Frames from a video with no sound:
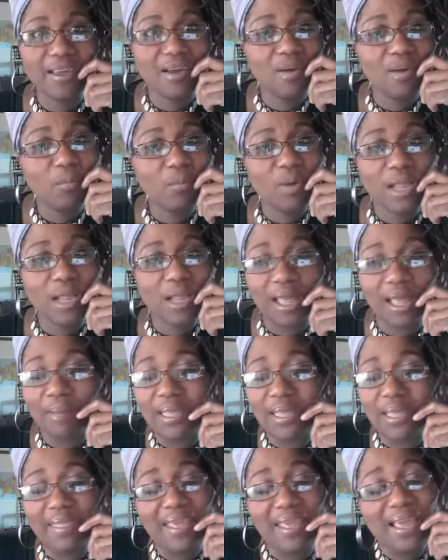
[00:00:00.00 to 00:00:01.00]
Well, I mean
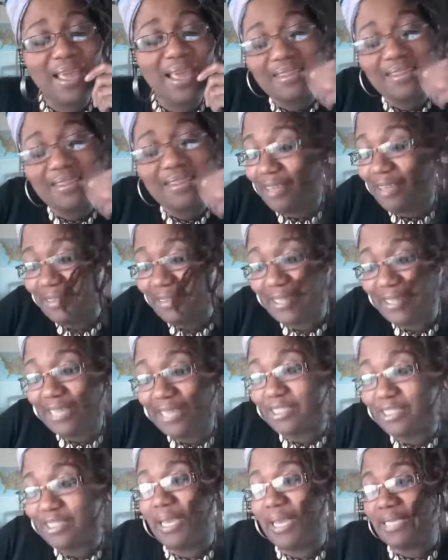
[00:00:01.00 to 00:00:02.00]
that's
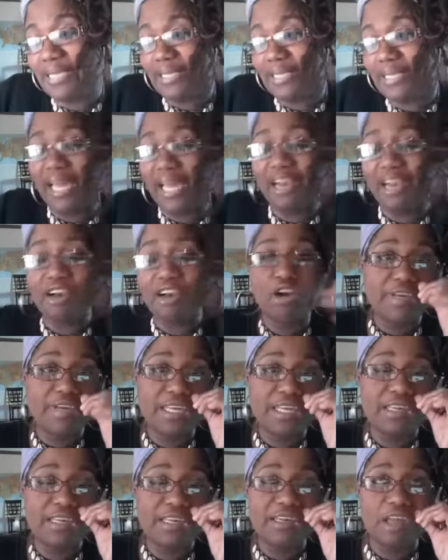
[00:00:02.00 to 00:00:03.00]
amazing. I don't know,
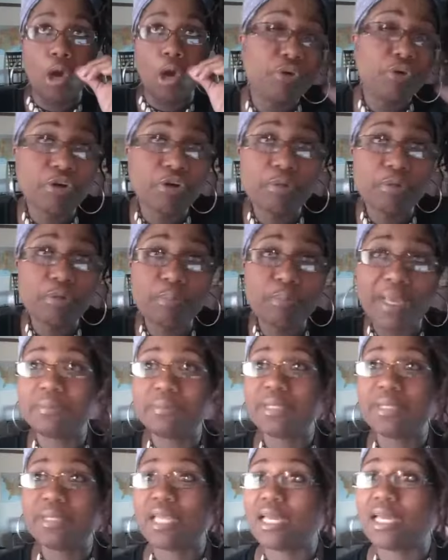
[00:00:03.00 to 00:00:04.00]
getting older makes me
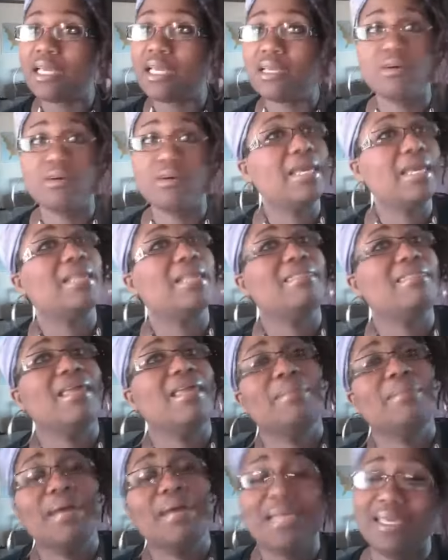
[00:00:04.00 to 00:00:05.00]
like, girl, I can't think
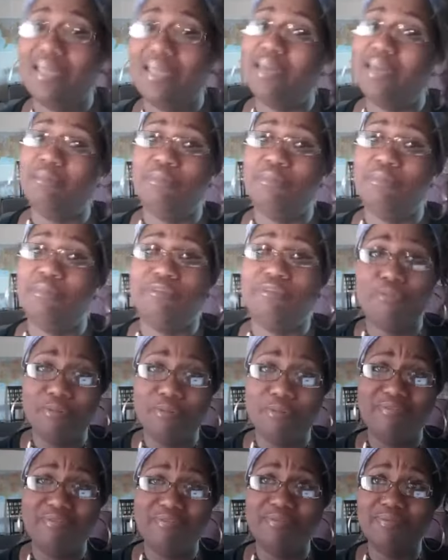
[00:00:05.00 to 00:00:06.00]
about getting up before.
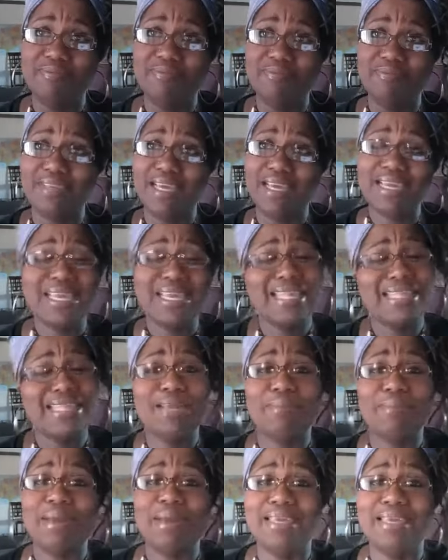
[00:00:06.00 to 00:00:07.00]
I can't think about
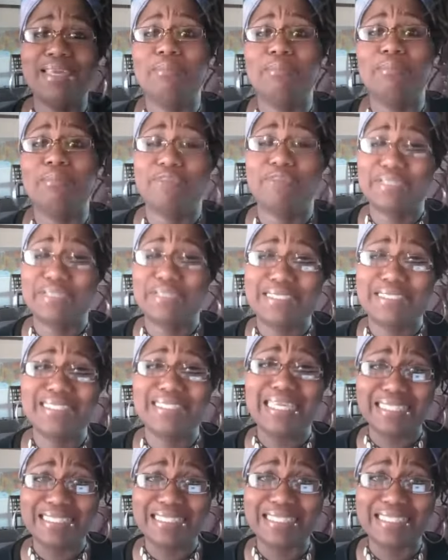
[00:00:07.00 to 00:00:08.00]
getting up before
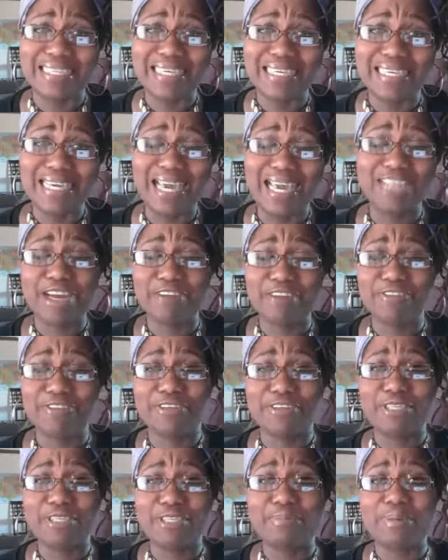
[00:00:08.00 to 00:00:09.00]
6. I tried it for a
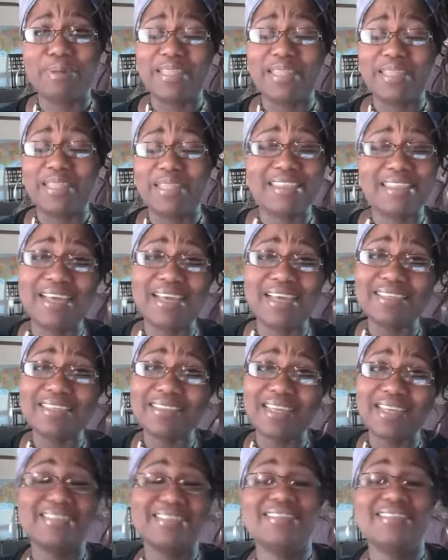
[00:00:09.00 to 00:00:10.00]
little bit, but
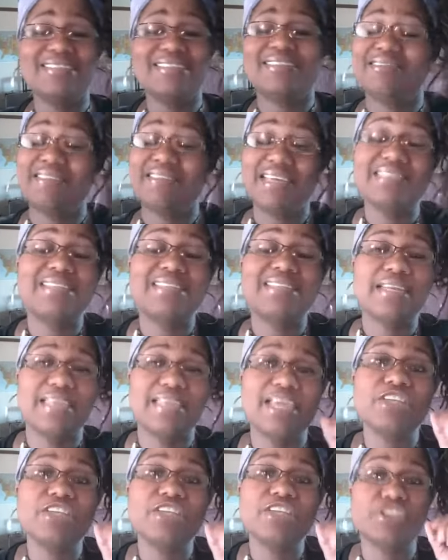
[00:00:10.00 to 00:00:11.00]
that's
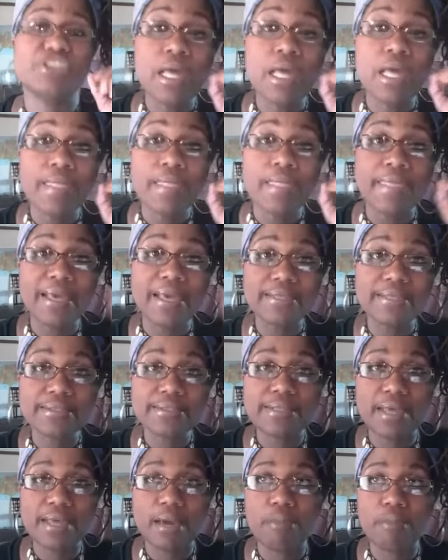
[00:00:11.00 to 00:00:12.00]
dedication. That's
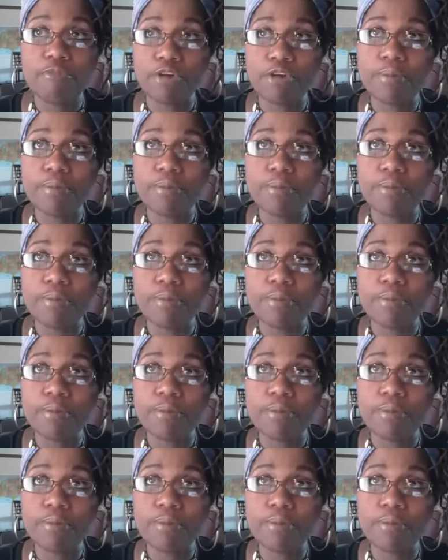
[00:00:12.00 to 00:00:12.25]
very much